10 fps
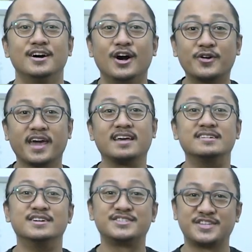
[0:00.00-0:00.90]
Okay,
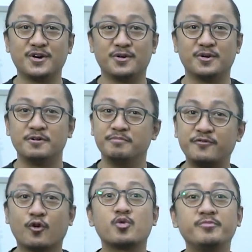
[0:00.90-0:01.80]
so
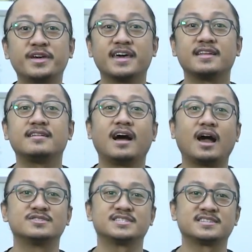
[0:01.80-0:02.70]
before we begin,
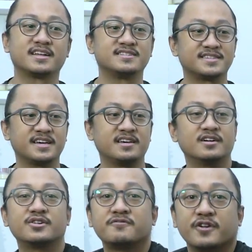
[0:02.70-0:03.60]
I would just like to say a
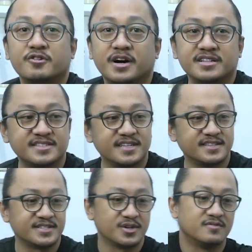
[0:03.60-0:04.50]
good friend of mine sent
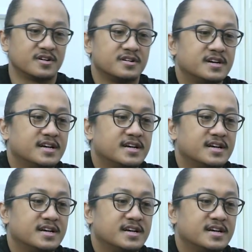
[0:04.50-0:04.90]
this over.